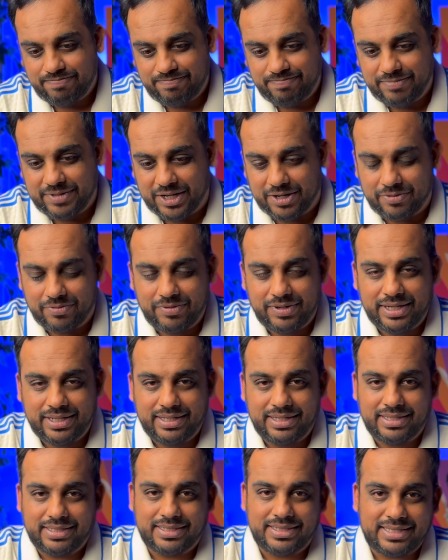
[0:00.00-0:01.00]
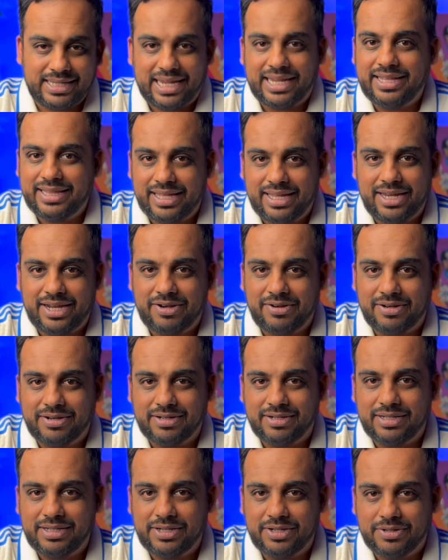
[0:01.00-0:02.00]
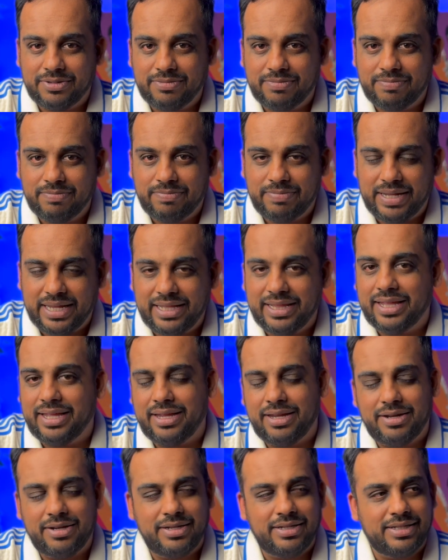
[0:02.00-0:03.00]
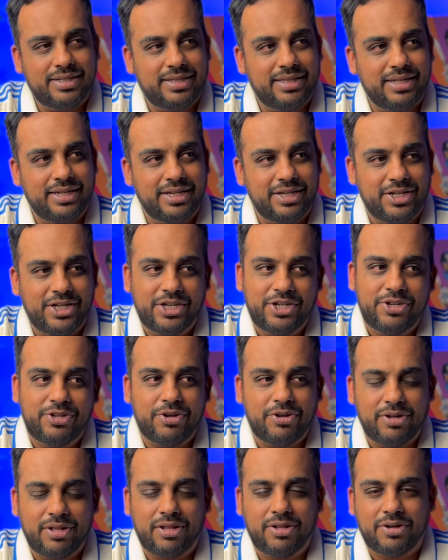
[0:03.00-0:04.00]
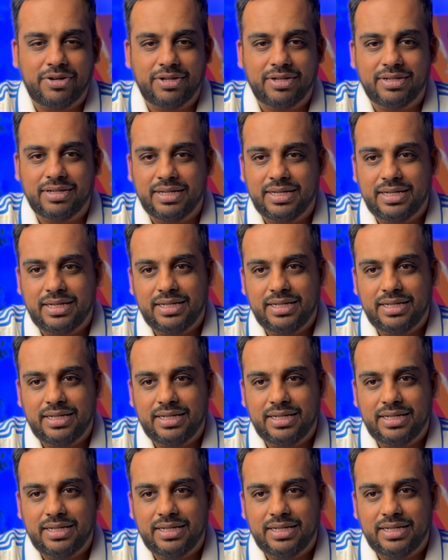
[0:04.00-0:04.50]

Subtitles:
really stay there and be there, I think he showed a lot